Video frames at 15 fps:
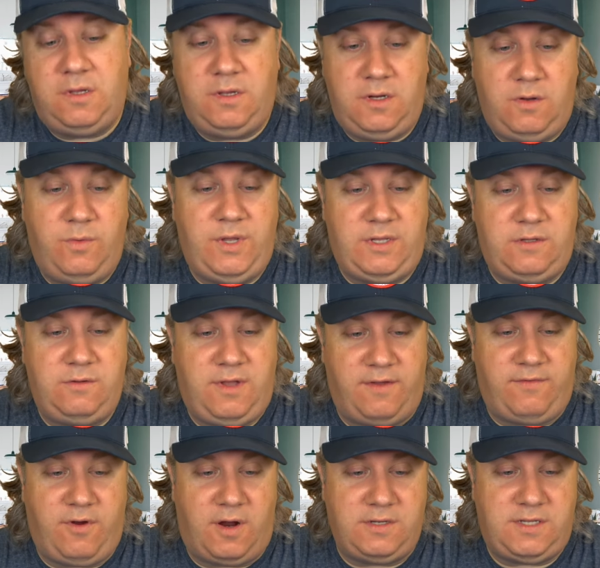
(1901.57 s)
You know, we could do
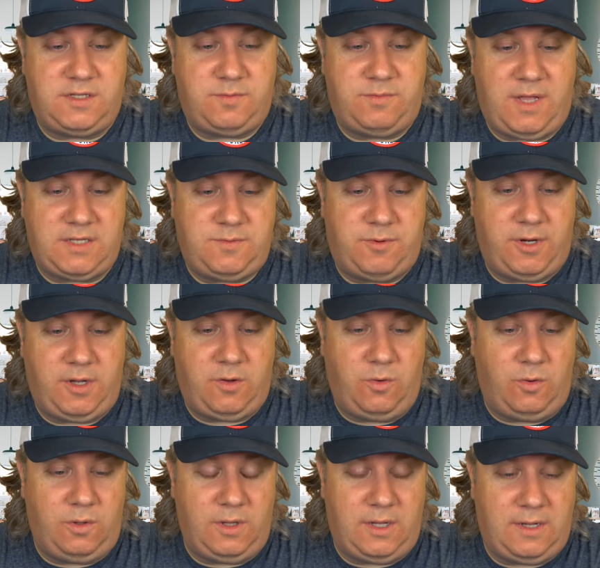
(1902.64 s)
gift cards. That's that's pretty
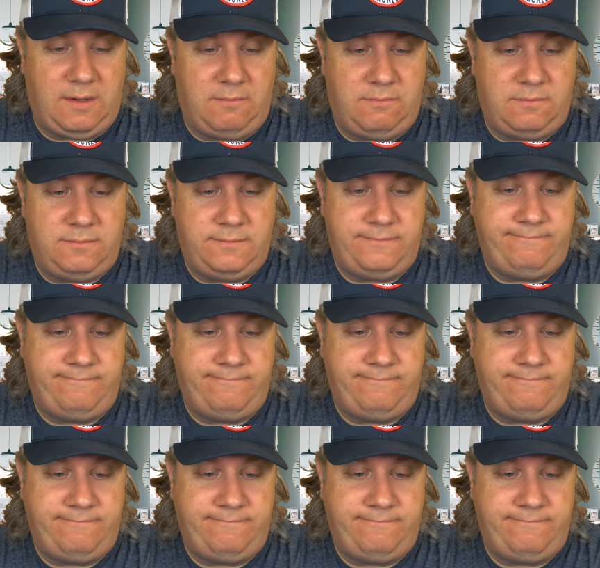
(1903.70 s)
cool. Um,